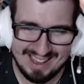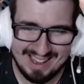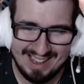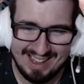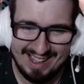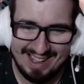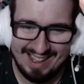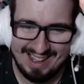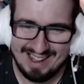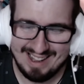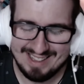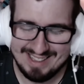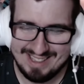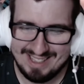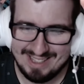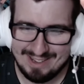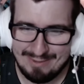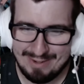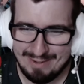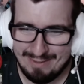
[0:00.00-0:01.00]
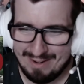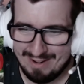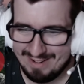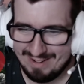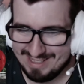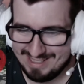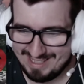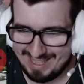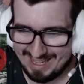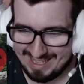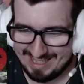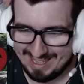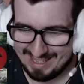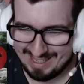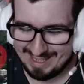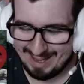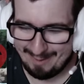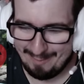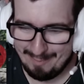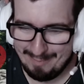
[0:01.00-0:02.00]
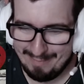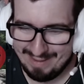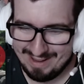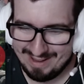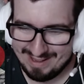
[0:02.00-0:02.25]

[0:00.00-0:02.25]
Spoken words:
the river is taking him.